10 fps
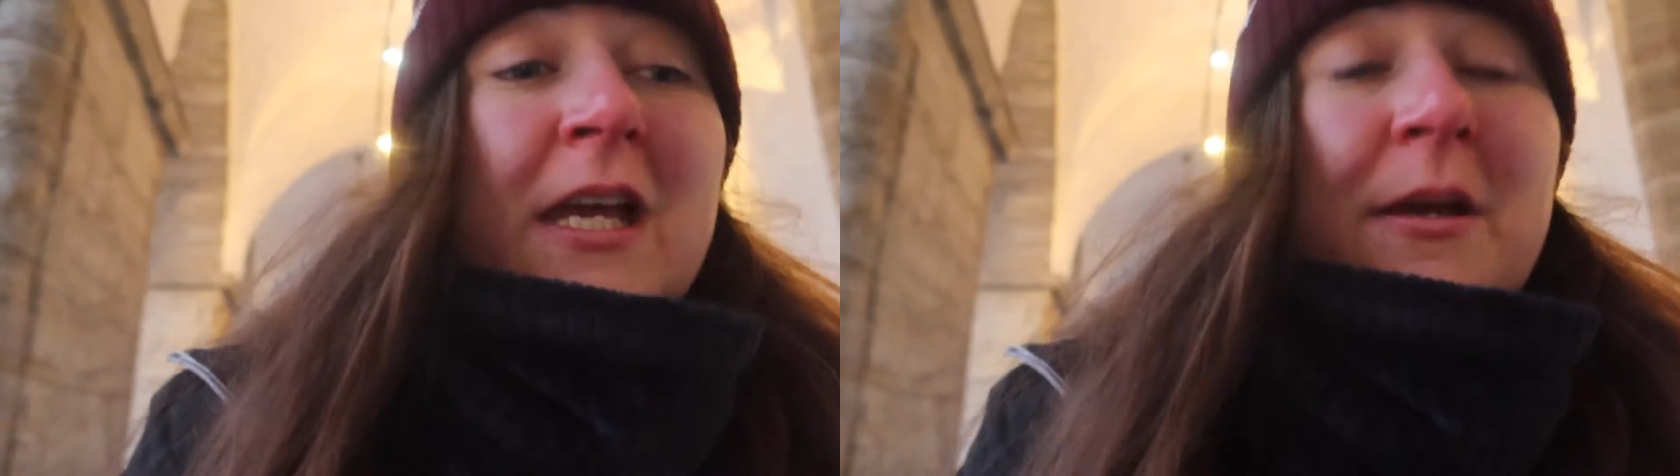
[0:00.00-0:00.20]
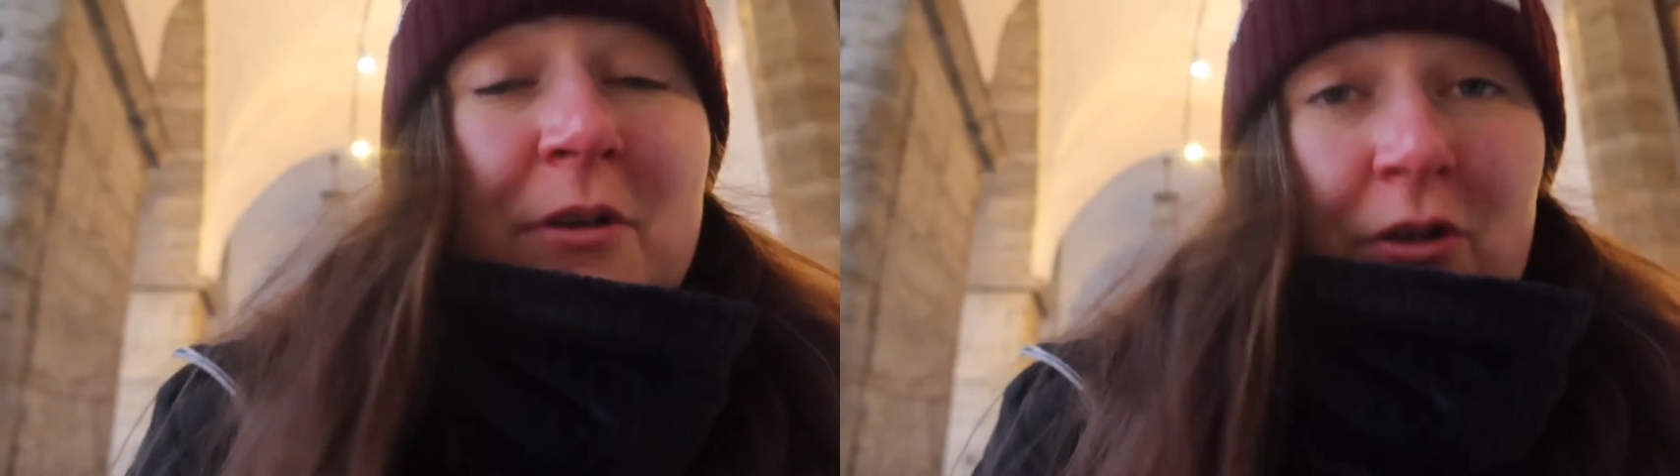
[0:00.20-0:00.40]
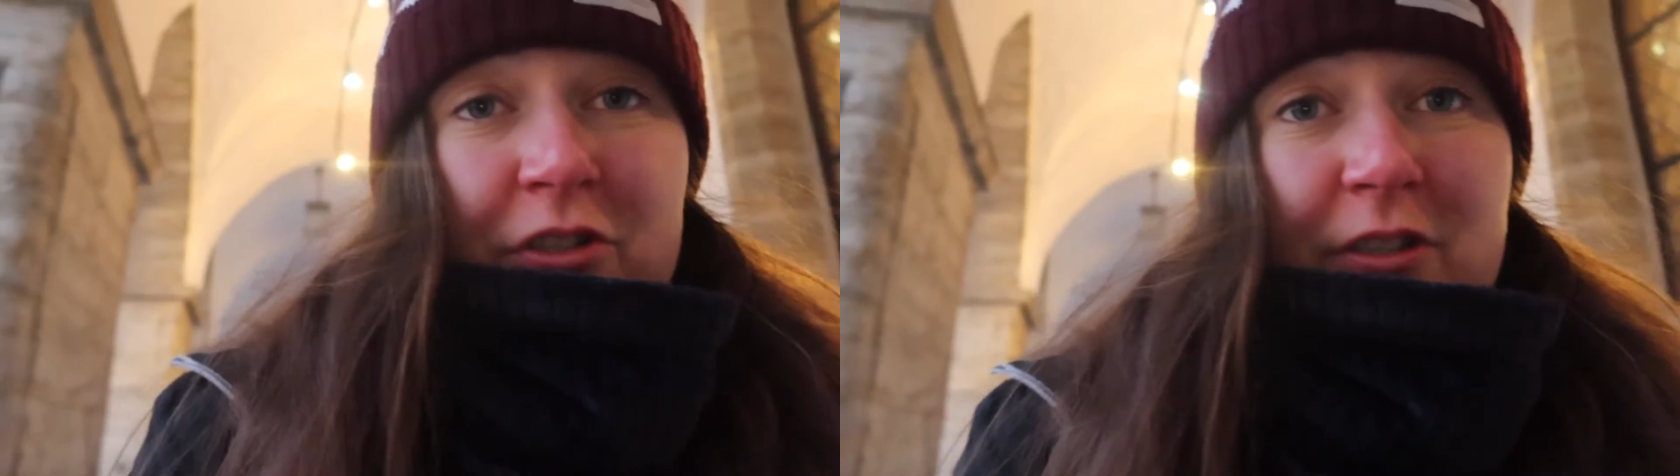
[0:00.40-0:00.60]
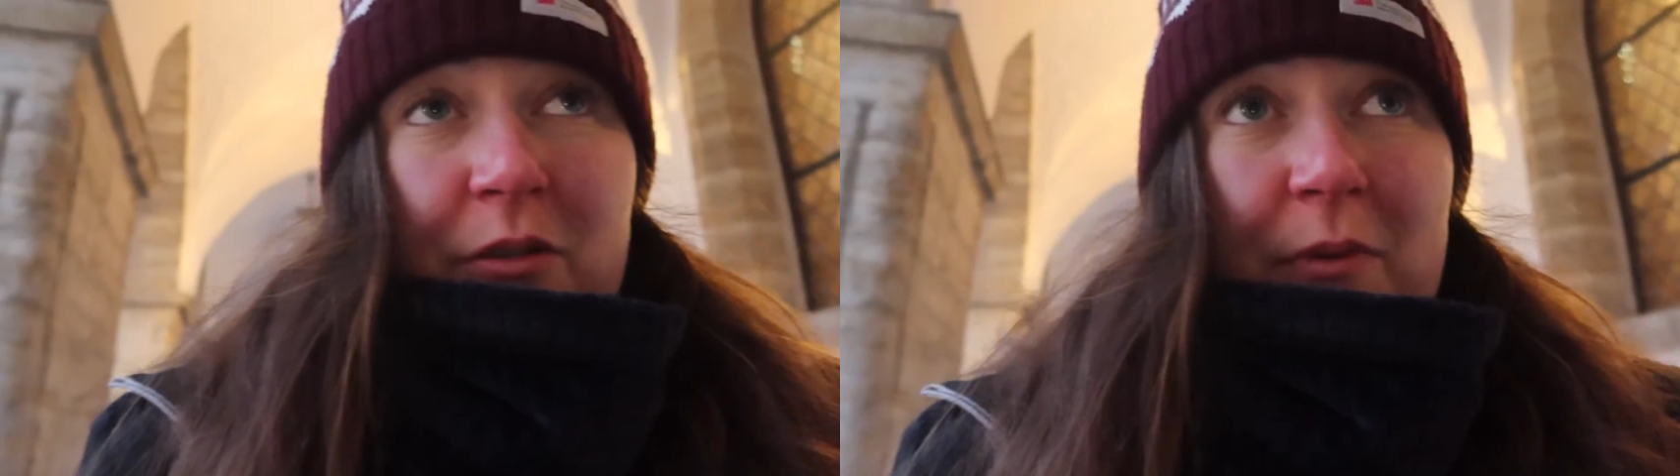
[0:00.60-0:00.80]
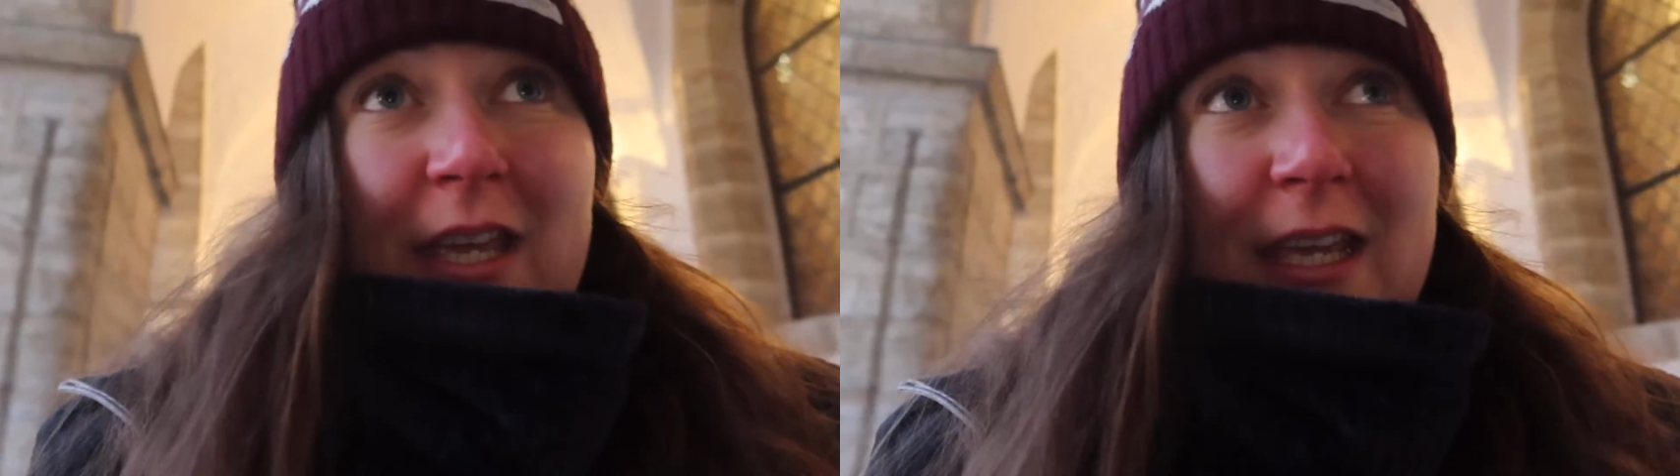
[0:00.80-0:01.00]
but not during
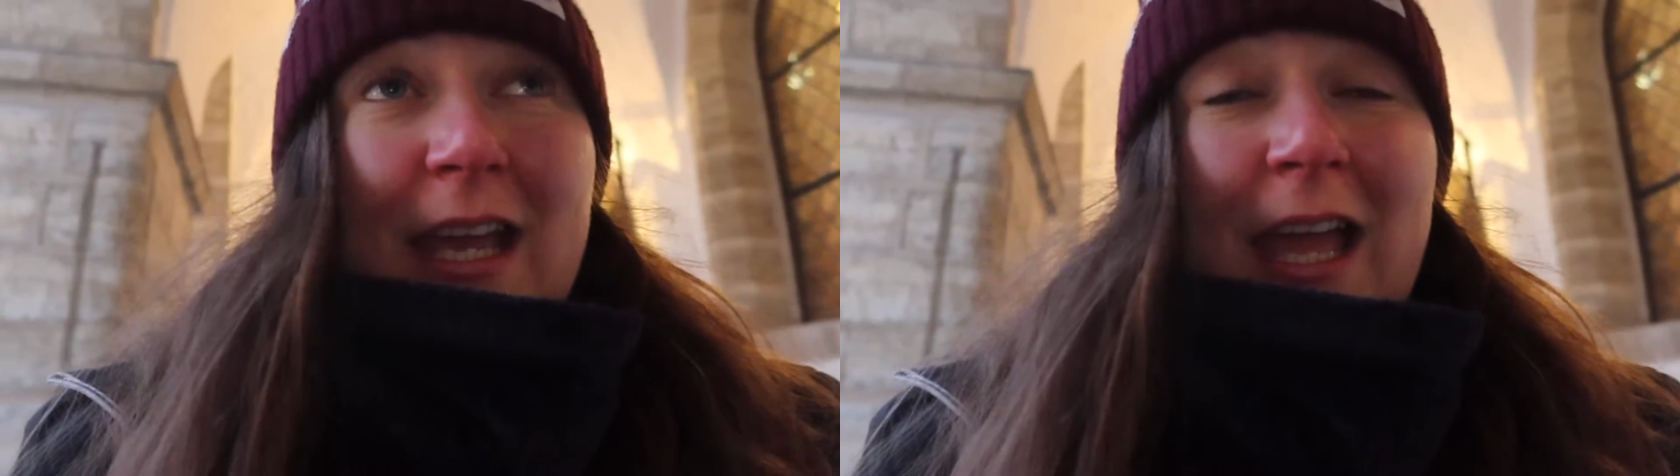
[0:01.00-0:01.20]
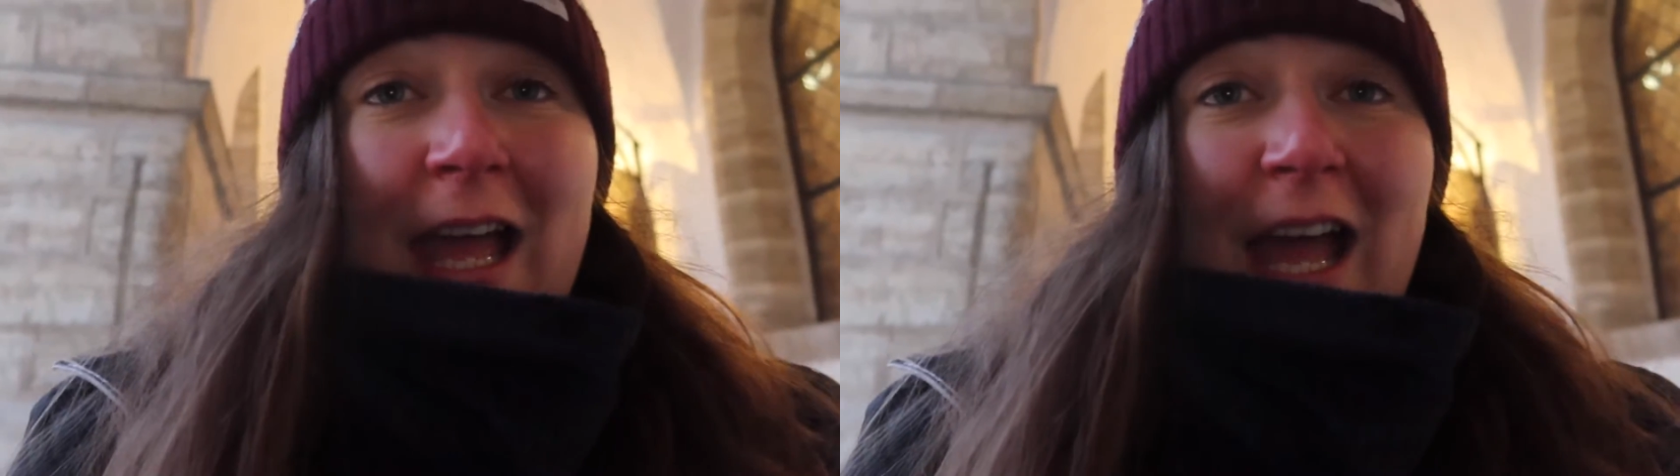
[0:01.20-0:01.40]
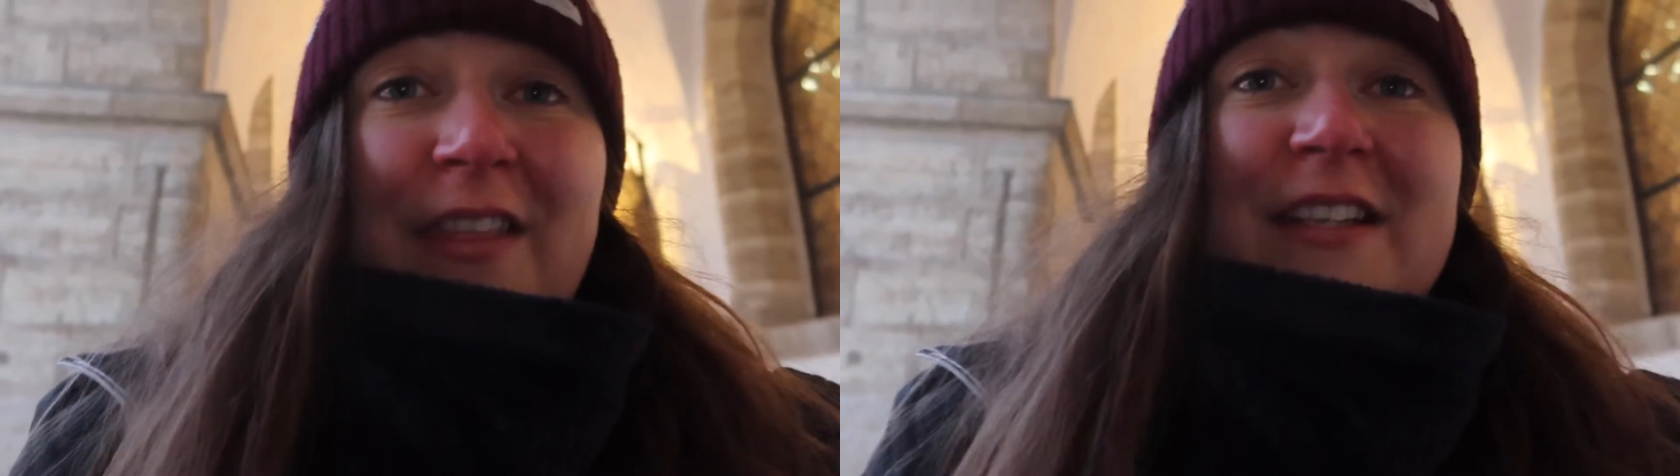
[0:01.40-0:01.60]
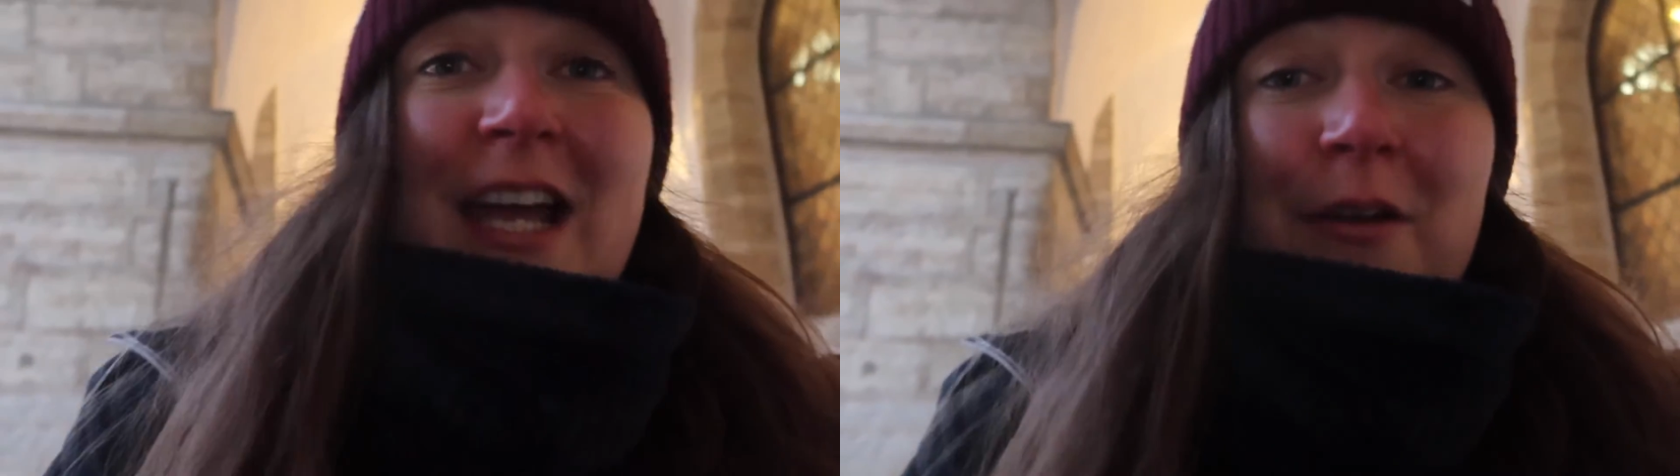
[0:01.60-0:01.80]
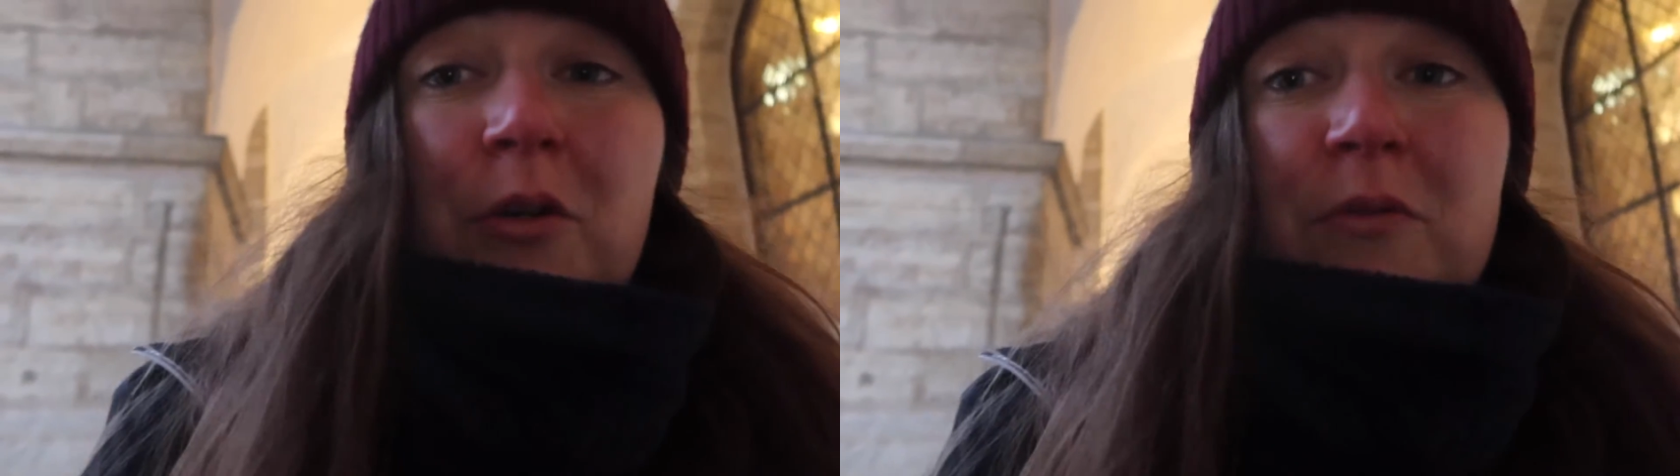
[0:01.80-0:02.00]
the week, and the
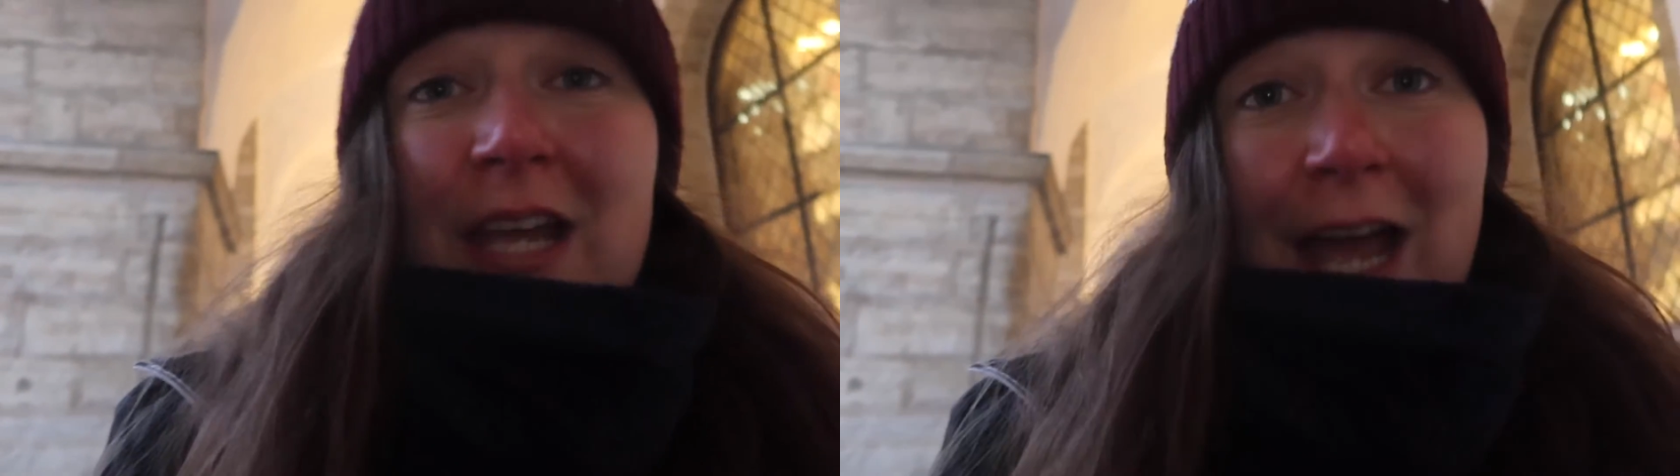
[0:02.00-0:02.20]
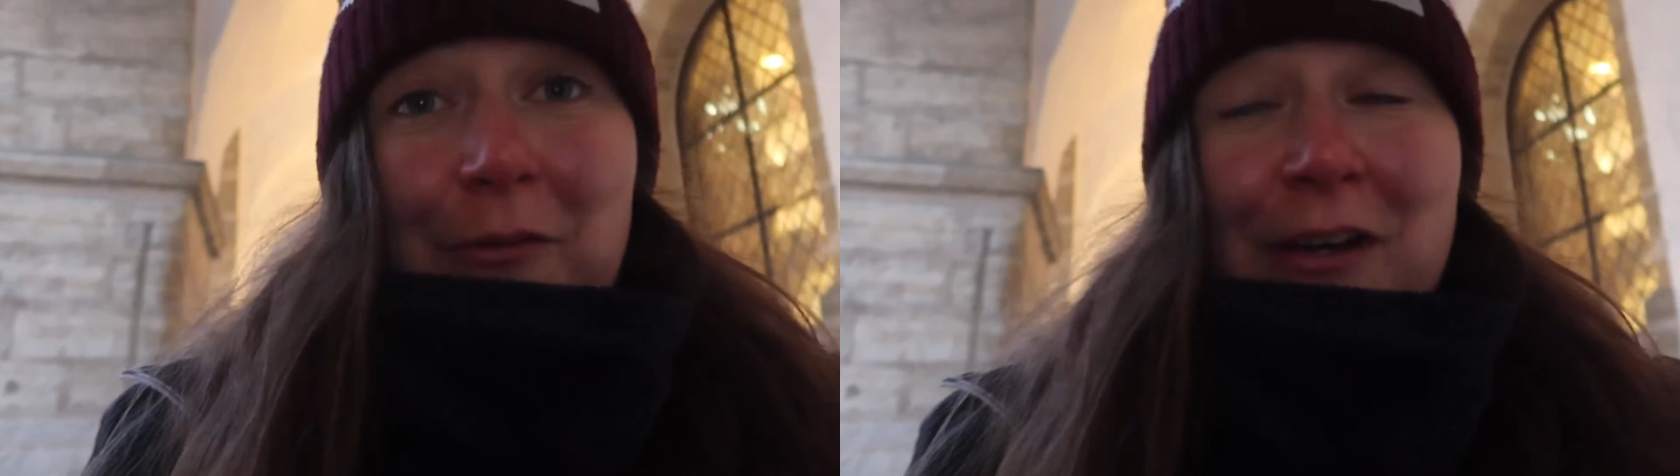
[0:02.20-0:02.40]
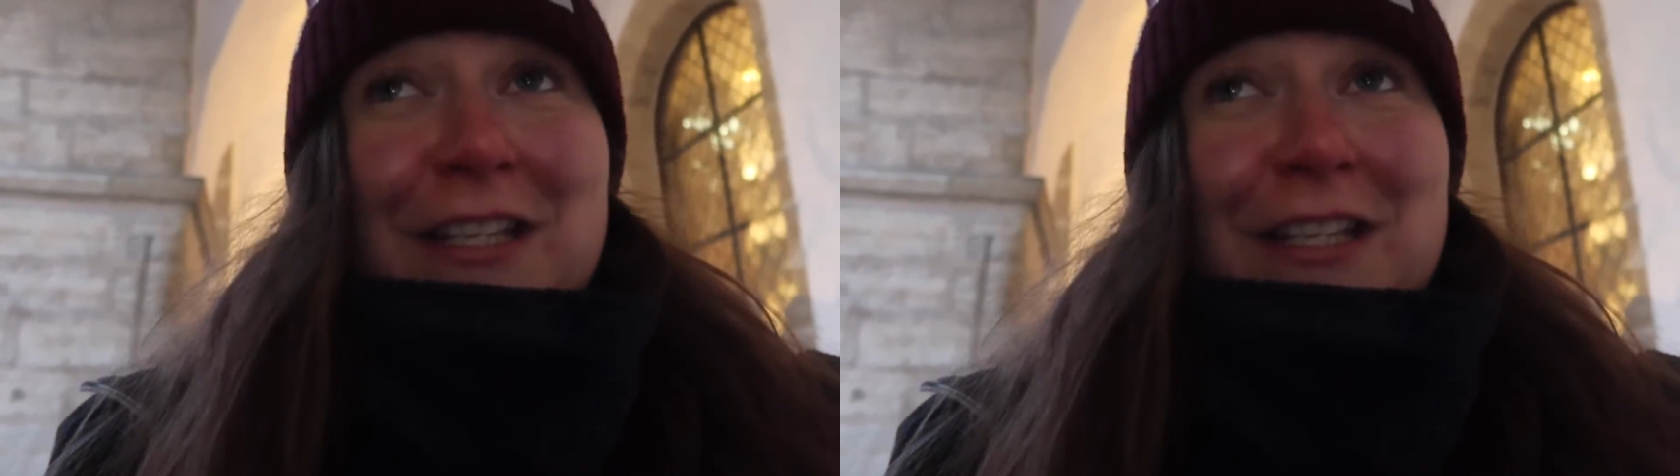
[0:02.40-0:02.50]
town hall tower